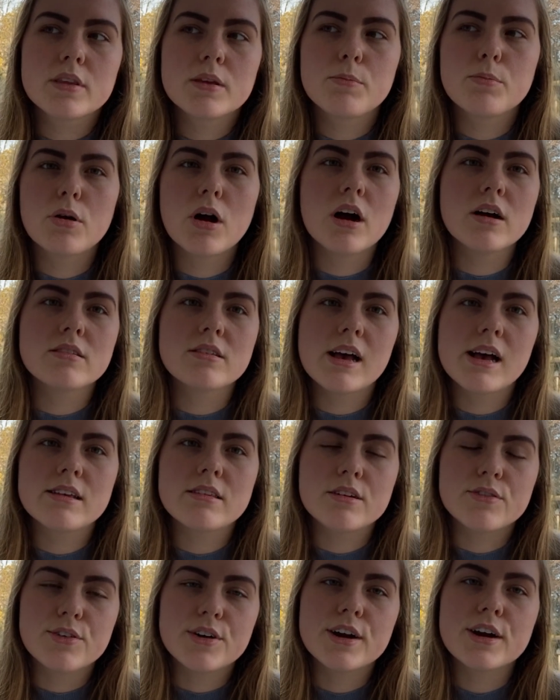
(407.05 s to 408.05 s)
process
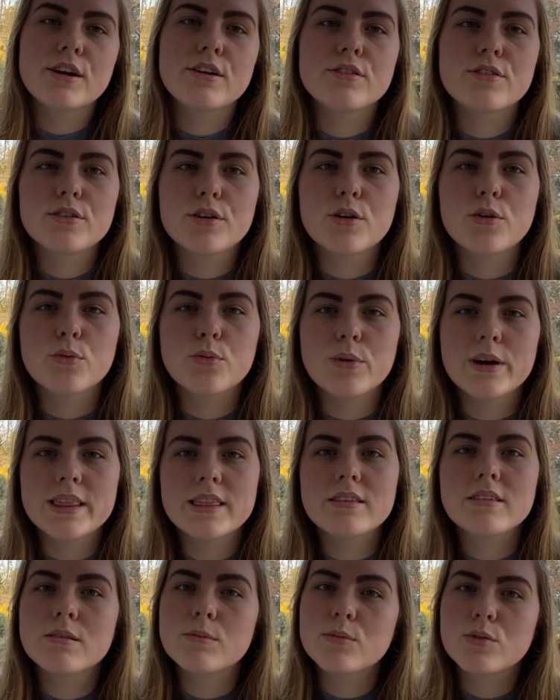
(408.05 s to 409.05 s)
of rehearsal
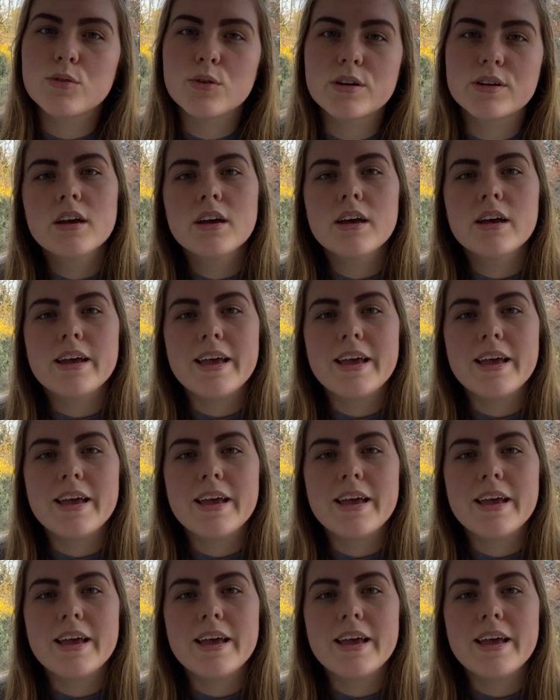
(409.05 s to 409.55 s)
with some sort of